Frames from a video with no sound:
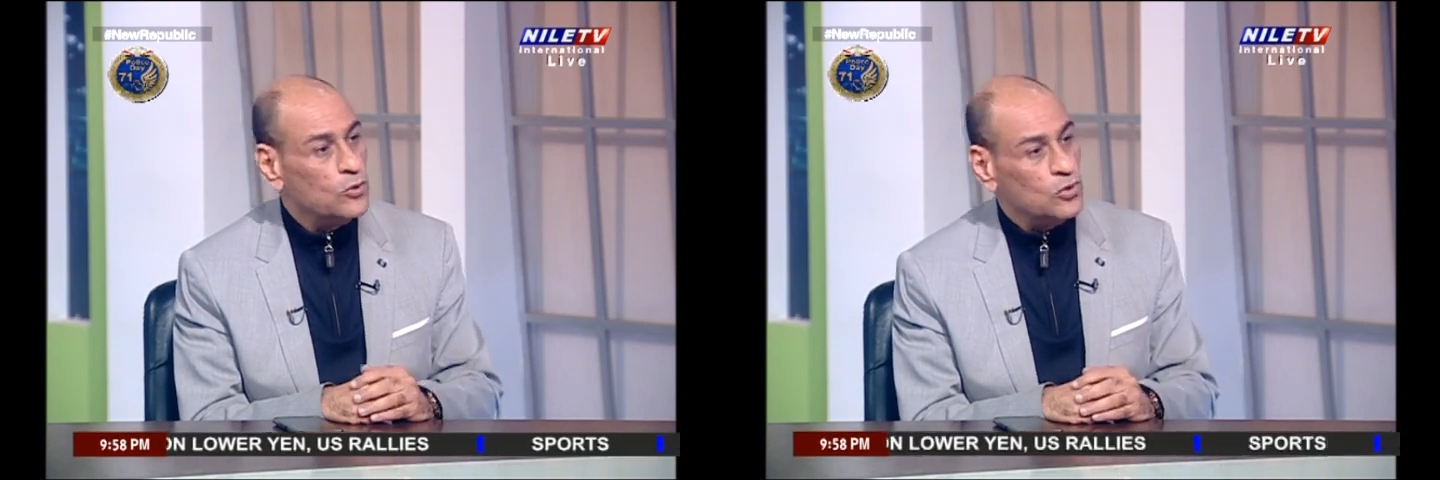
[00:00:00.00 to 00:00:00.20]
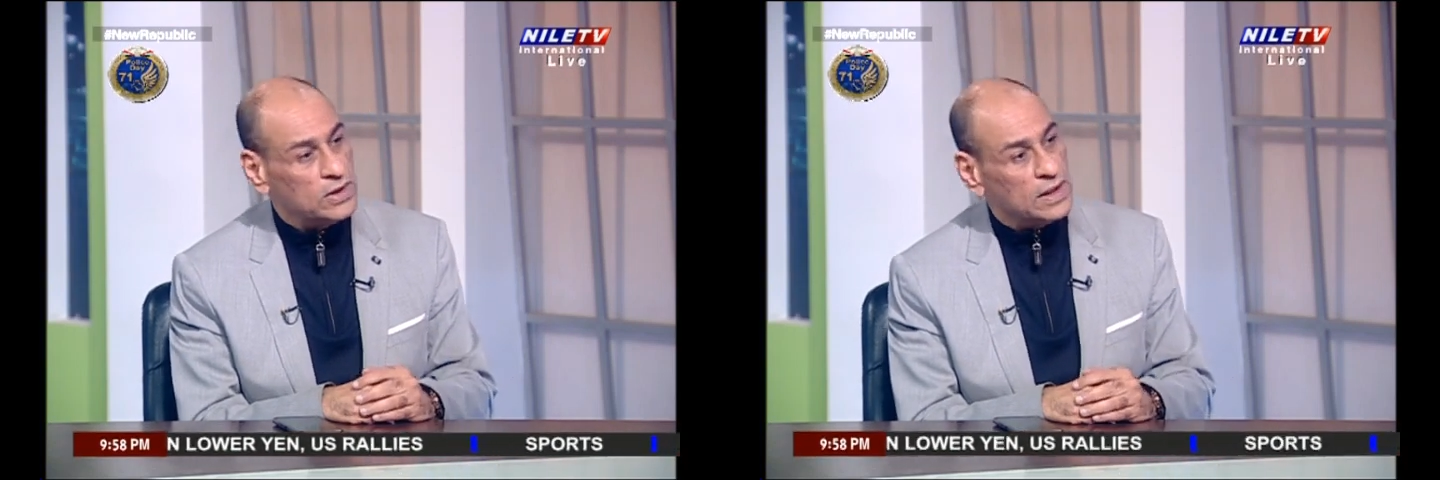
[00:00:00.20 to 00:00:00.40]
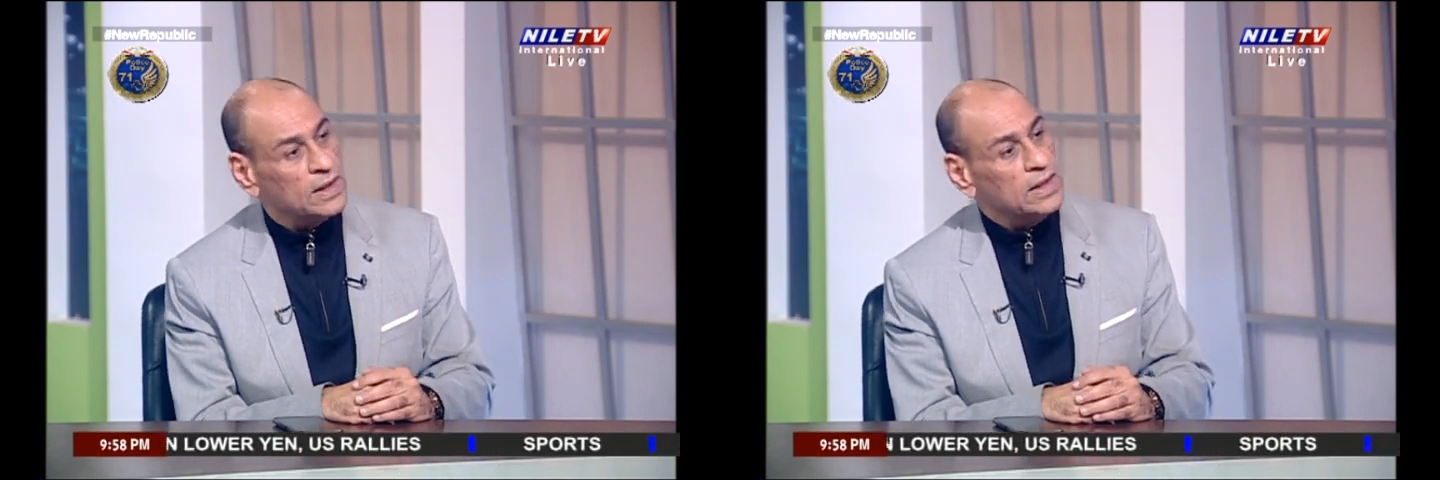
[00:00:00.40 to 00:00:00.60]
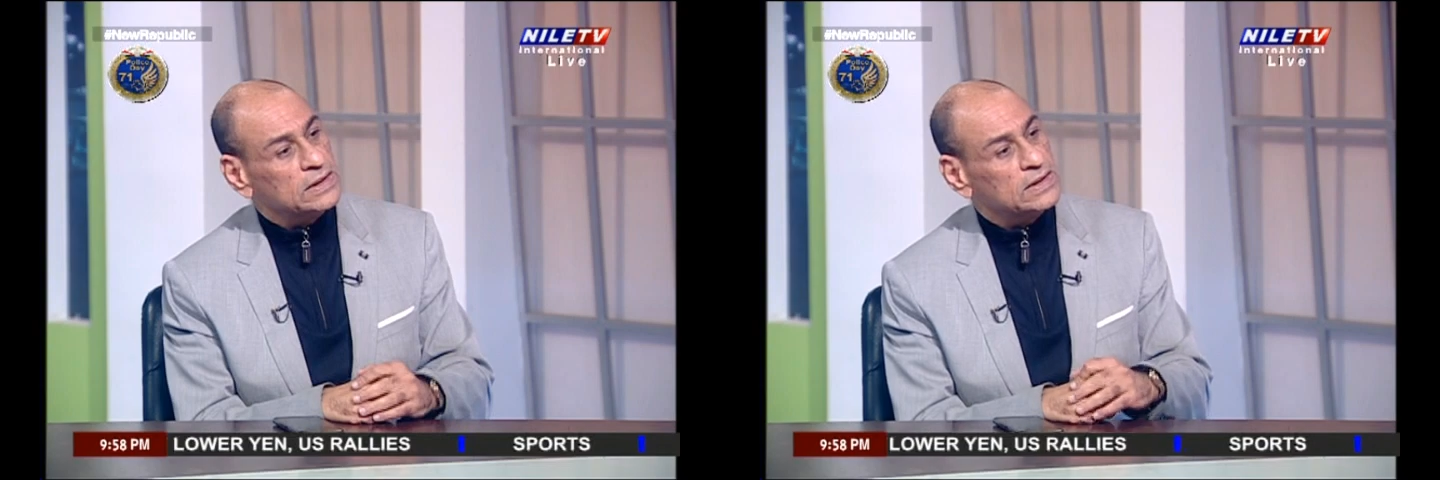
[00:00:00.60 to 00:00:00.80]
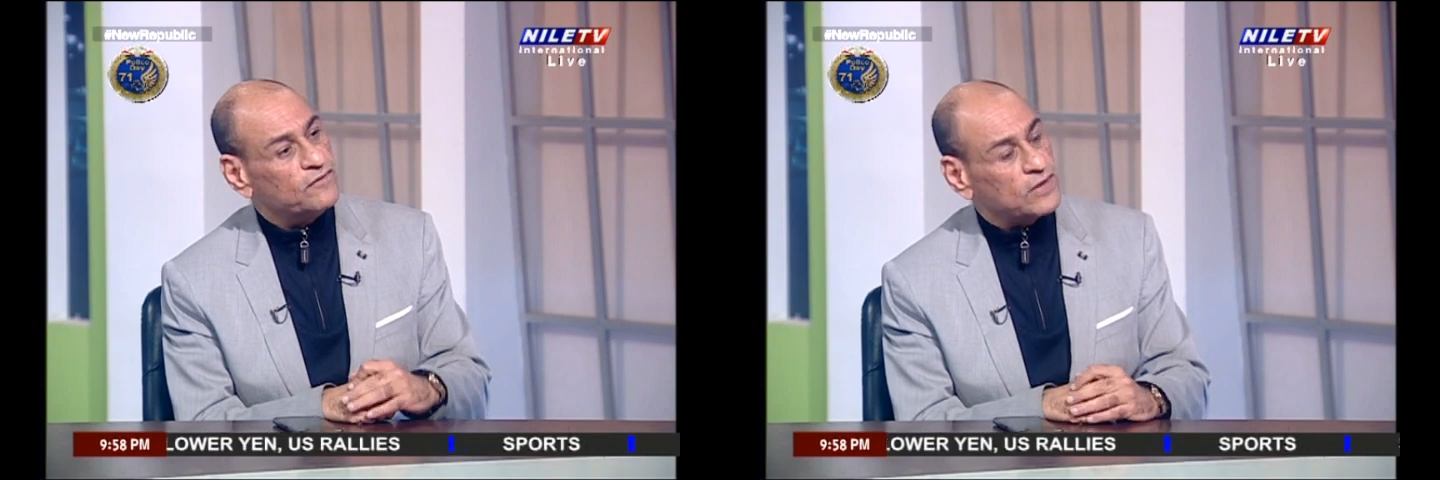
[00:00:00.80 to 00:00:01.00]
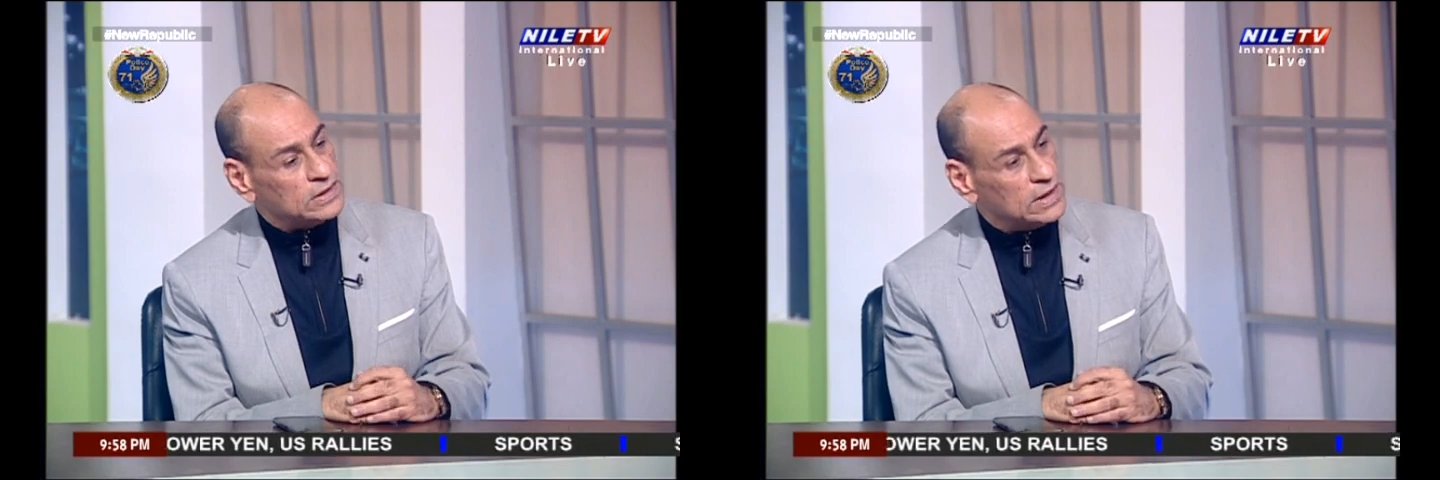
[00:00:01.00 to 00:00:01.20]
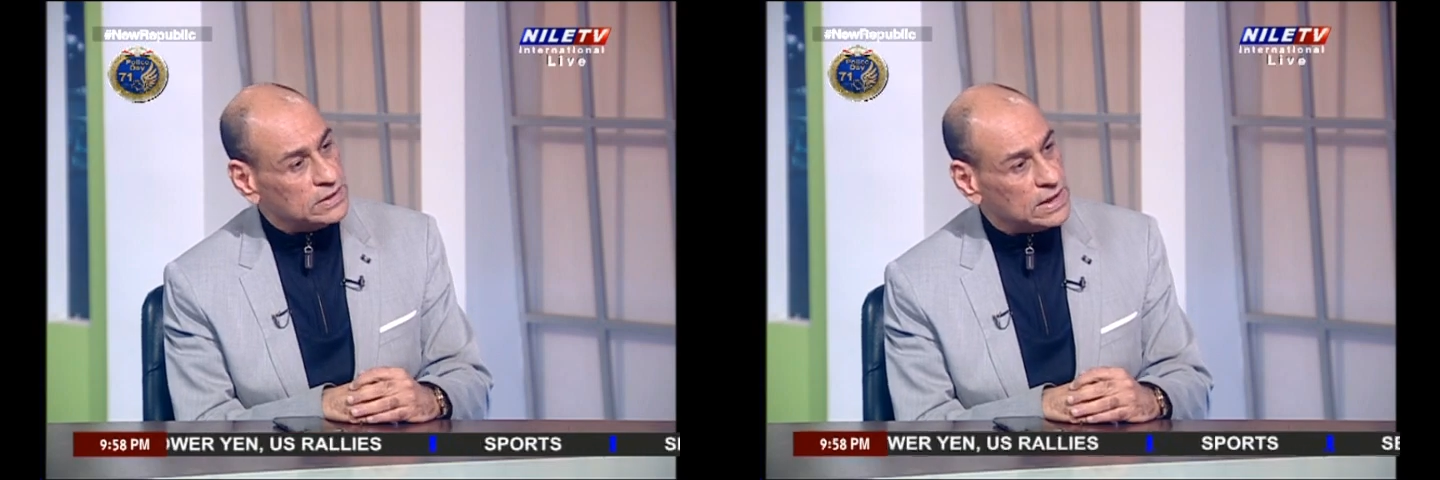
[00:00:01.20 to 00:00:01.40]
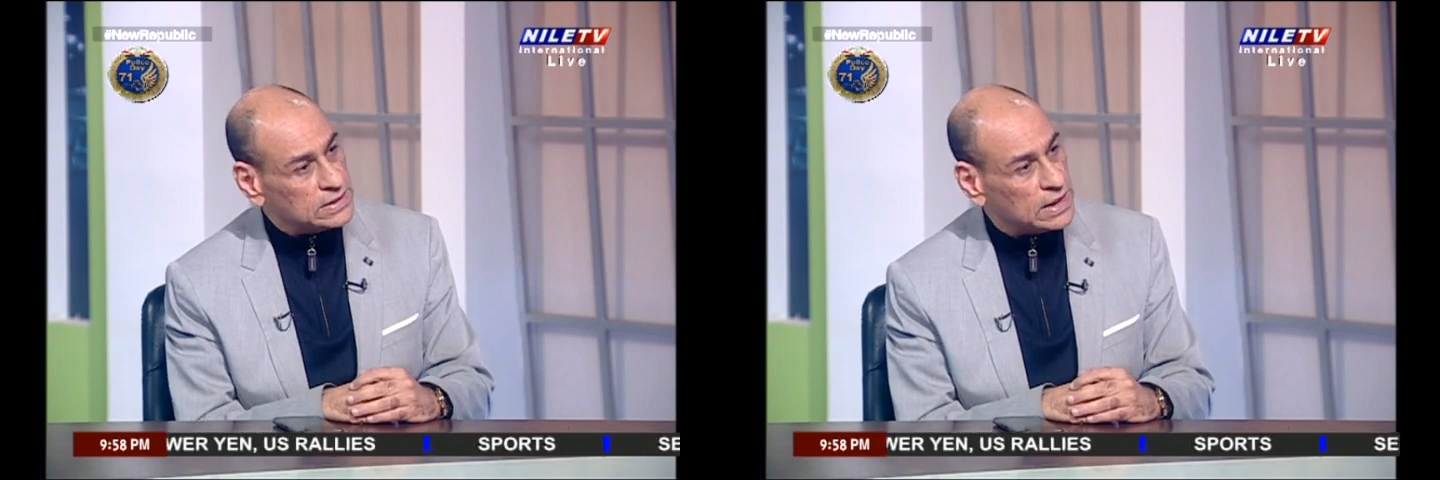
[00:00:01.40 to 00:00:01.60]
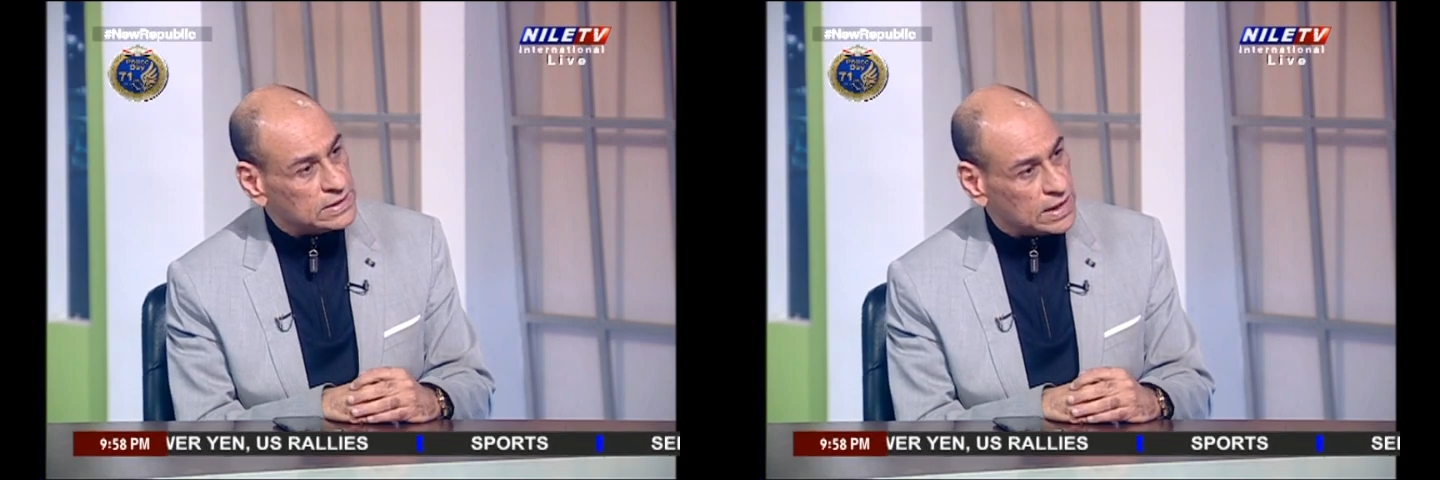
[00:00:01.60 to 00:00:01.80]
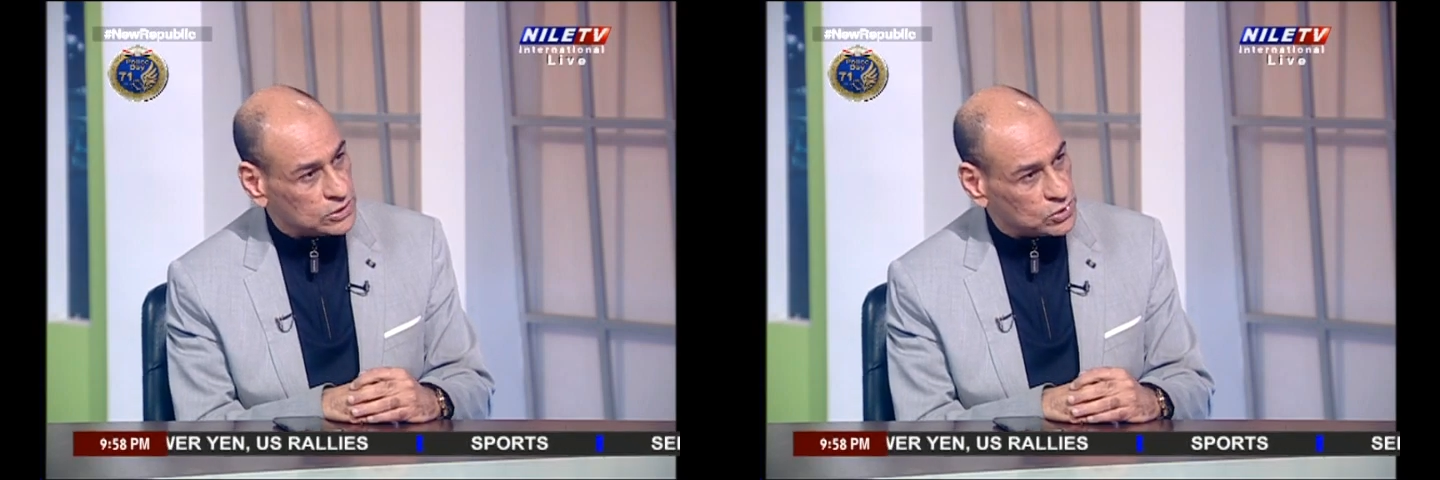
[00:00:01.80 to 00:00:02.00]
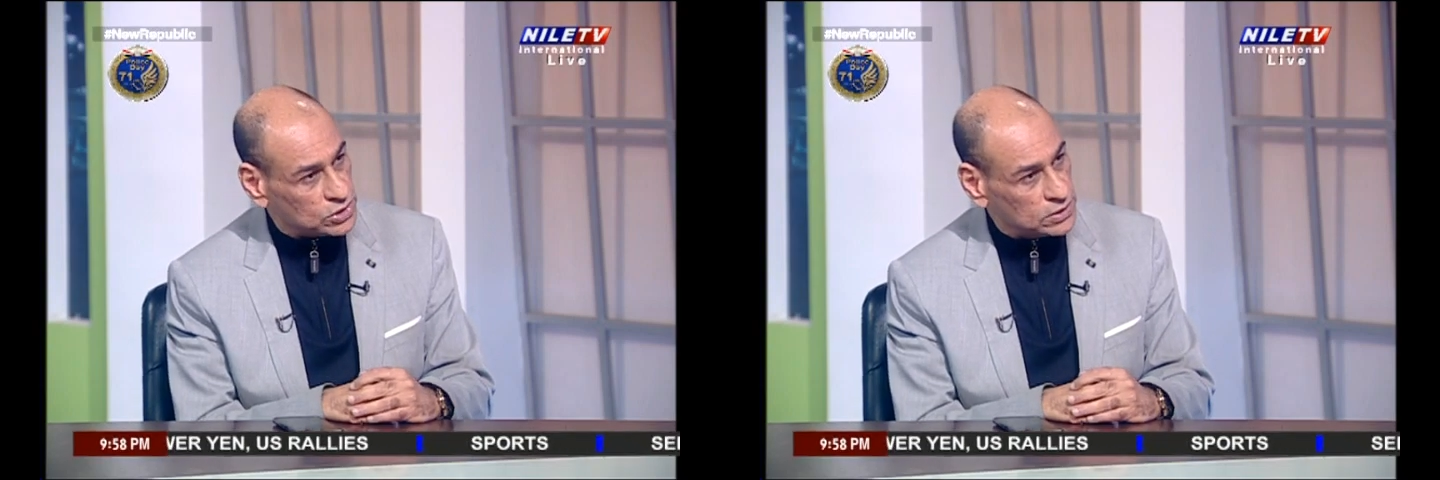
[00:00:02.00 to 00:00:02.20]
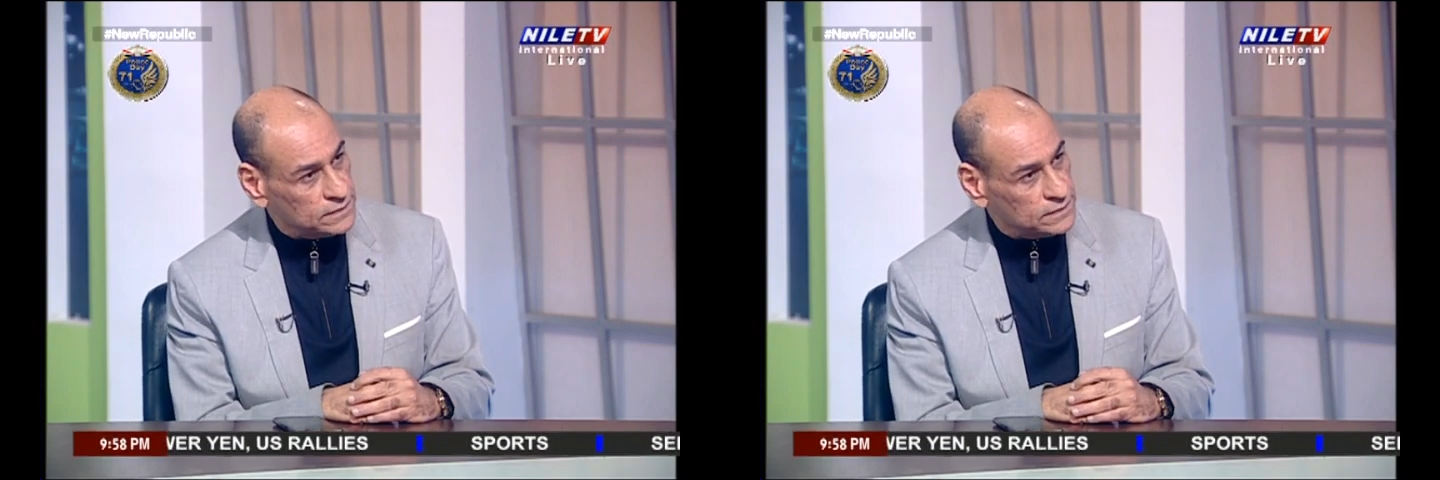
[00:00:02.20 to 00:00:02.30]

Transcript: within different industrial sectors.